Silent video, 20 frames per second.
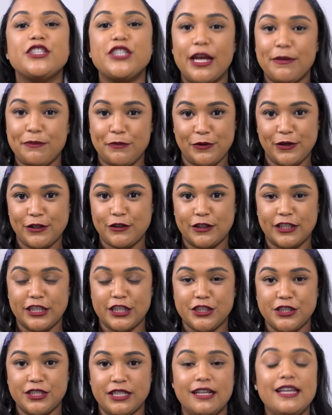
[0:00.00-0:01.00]
Shampoo and
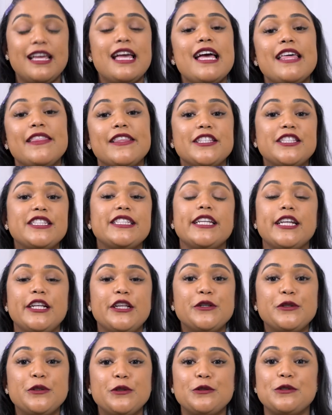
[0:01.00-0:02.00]
Conditioner. This is really
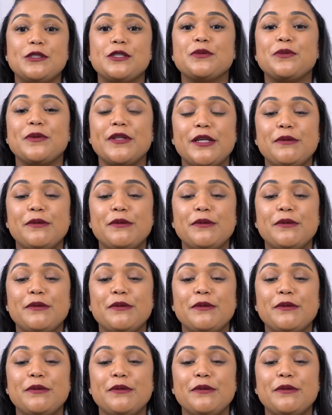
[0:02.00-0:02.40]
cool because it will